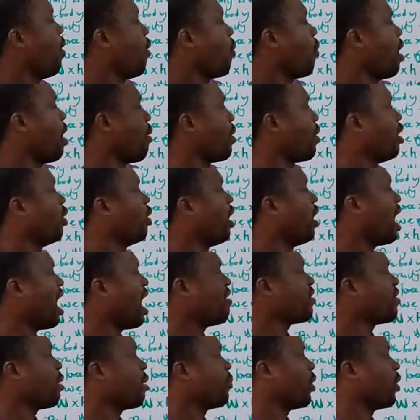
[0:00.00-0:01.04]
when we
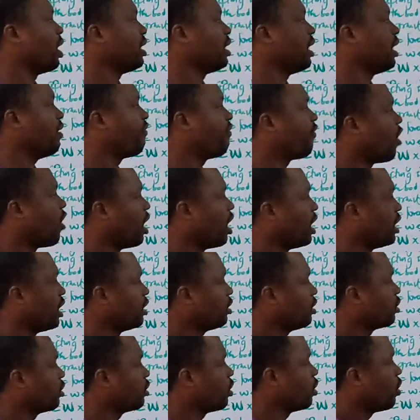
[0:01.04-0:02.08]
have a body
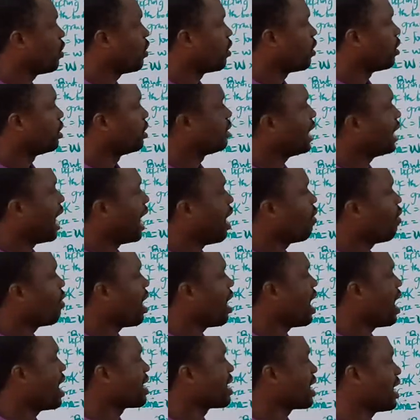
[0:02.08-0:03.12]
falling down
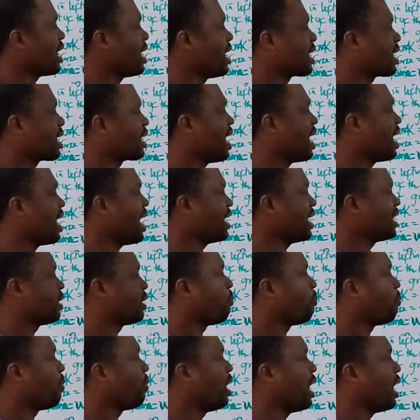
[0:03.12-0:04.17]
an inclined
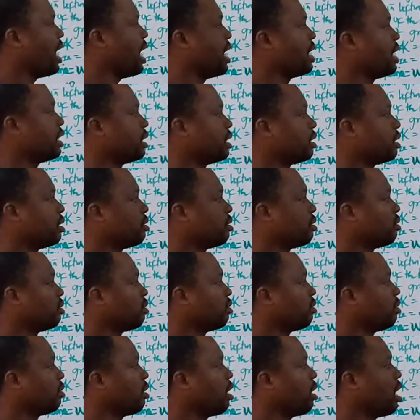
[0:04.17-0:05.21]
plane,
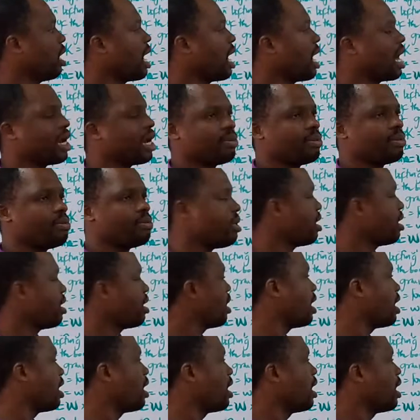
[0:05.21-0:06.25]
and
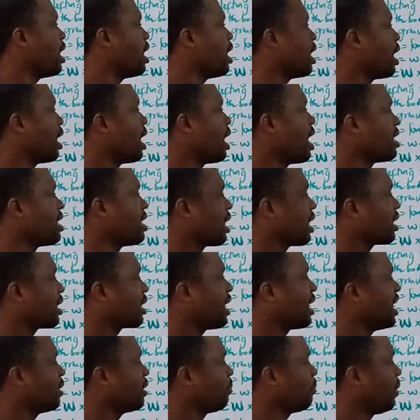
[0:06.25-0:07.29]
an
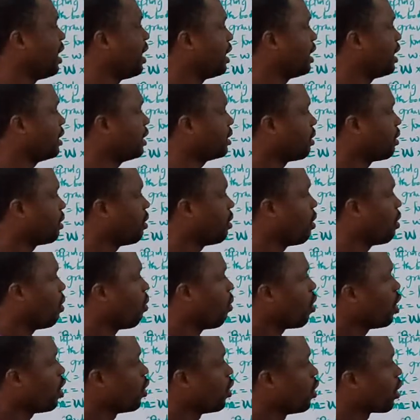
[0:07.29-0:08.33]
inclined plane,
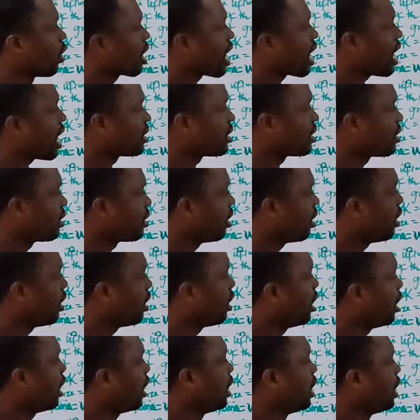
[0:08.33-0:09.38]
we look at
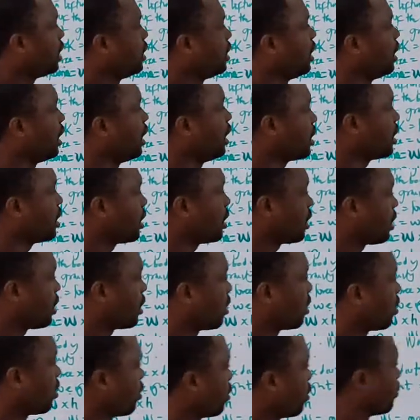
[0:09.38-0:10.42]

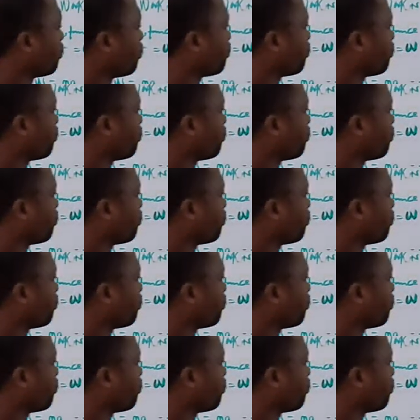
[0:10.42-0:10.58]
this,